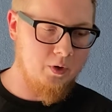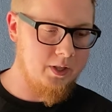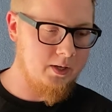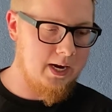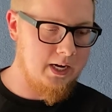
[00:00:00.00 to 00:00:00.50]

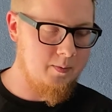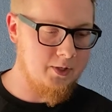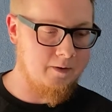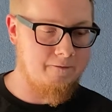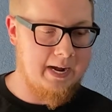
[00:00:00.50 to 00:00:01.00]
within the
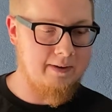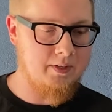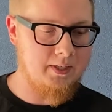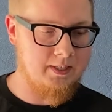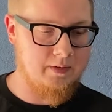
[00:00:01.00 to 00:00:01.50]
documents are 5 to
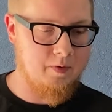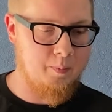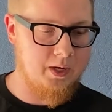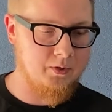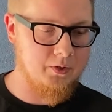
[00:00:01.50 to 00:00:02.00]
6 different
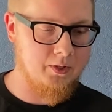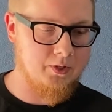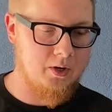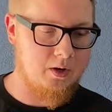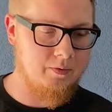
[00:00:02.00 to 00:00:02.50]
puzzles to
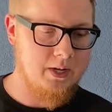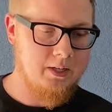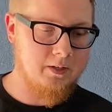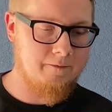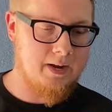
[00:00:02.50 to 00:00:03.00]
solve
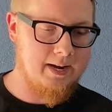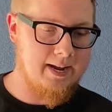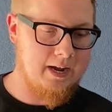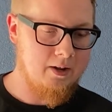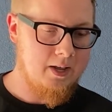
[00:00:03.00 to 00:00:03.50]
to find
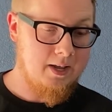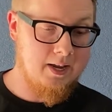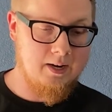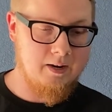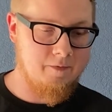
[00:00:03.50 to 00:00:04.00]
out
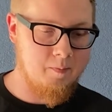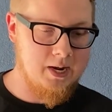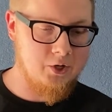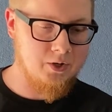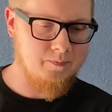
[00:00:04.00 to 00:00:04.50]
hidden
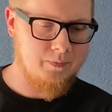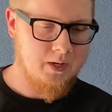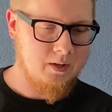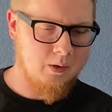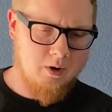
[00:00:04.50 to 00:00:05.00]
information.
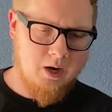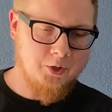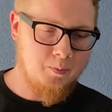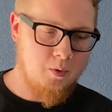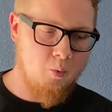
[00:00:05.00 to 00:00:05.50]
There will
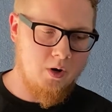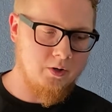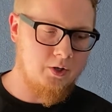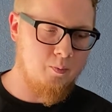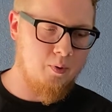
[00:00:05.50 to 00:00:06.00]
also be 1
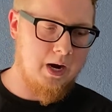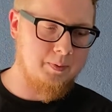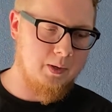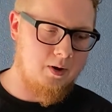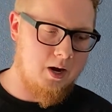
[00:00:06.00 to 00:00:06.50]
or 2
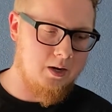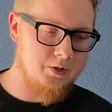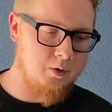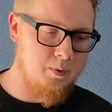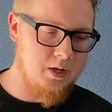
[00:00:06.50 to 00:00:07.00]
props that will
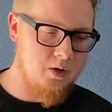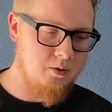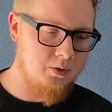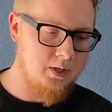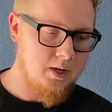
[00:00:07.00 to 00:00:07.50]
also be
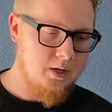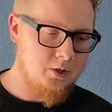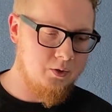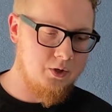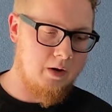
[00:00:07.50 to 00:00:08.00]
used
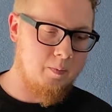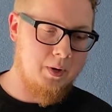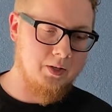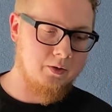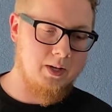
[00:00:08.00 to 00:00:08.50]
to solve a
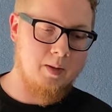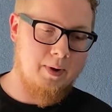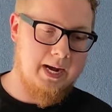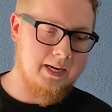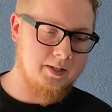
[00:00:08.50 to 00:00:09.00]
puzzle in the
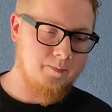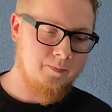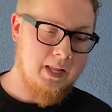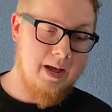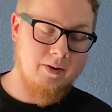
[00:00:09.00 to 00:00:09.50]
box.
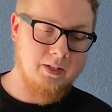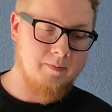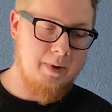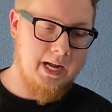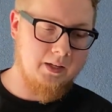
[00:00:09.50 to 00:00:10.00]
Evidence
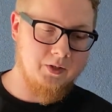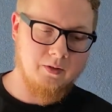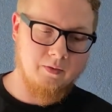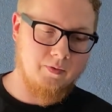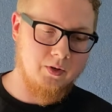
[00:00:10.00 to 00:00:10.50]
of Malice,
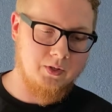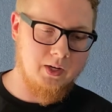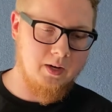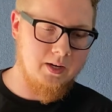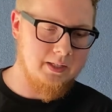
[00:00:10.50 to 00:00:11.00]
the first
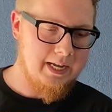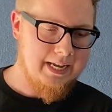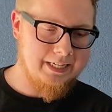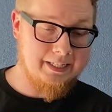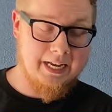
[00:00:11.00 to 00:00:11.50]
series,
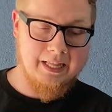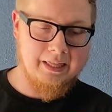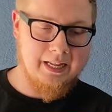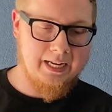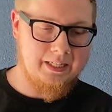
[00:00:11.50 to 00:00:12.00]
is set
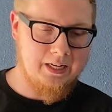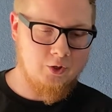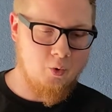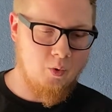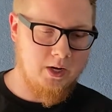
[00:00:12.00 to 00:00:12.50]
in
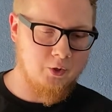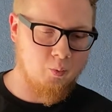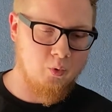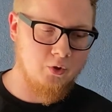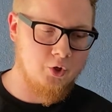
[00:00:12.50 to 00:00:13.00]
1920s
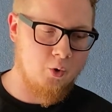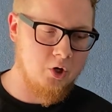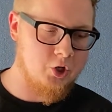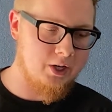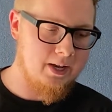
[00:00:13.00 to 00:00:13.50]
rural
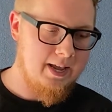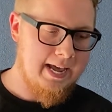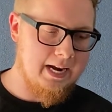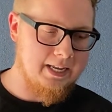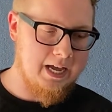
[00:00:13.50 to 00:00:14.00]
Georgia
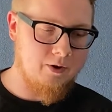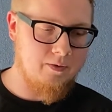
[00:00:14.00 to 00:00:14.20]
at a county